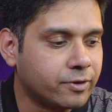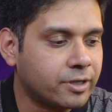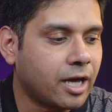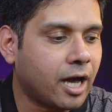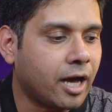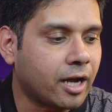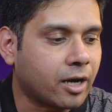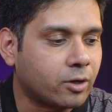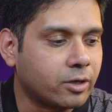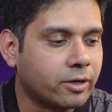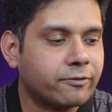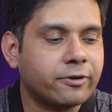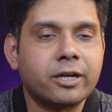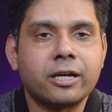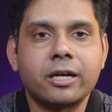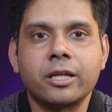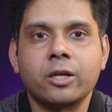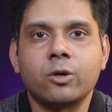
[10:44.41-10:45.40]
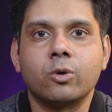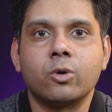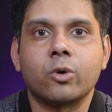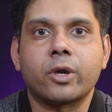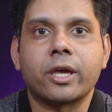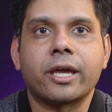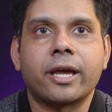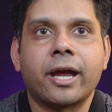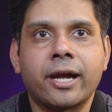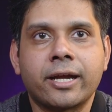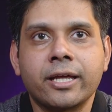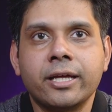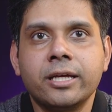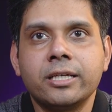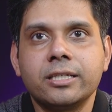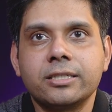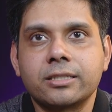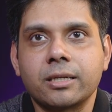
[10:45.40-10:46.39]
we are definitely looking at
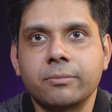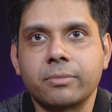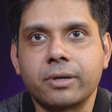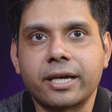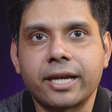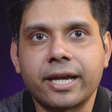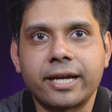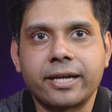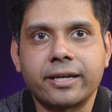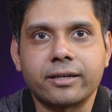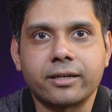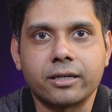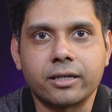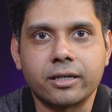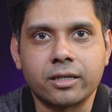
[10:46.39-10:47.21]
some great